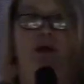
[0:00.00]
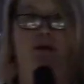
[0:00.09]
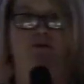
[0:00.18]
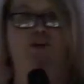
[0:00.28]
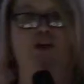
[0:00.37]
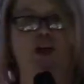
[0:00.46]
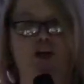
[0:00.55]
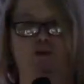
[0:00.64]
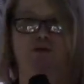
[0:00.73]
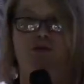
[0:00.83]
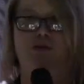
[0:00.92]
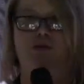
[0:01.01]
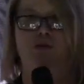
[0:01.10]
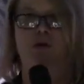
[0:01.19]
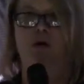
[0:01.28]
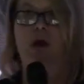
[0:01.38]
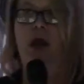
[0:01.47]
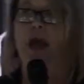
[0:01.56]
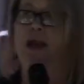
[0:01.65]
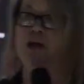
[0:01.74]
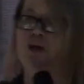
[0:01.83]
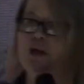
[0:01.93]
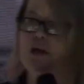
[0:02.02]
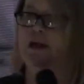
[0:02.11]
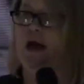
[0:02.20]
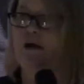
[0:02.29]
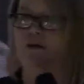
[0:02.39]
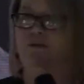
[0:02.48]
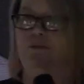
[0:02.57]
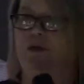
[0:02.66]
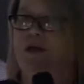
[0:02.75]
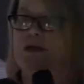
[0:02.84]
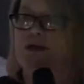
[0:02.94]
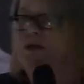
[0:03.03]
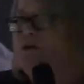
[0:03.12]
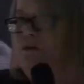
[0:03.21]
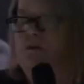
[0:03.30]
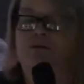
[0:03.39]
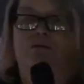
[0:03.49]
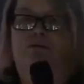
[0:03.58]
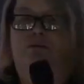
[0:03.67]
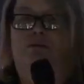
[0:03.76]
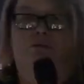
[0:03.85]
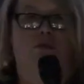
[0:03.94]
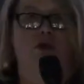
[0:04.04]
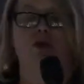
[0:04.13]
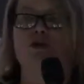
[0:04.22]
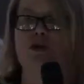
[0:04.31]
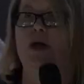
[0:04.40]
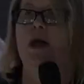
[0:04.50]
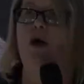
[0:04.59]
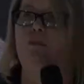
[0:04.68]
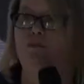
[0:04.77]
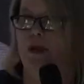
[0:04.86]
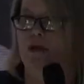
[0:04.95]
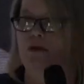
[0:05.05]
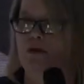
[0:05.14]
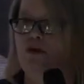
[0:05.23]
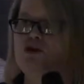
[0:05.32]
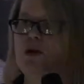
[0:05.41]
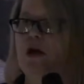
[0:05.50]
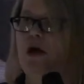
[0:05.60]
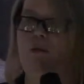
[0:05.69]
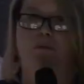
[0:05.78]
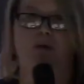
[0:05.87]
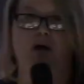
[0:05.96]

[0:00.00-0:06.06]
me for years. And I couldn't get out of it because who's gonna help me? Who's gonna help a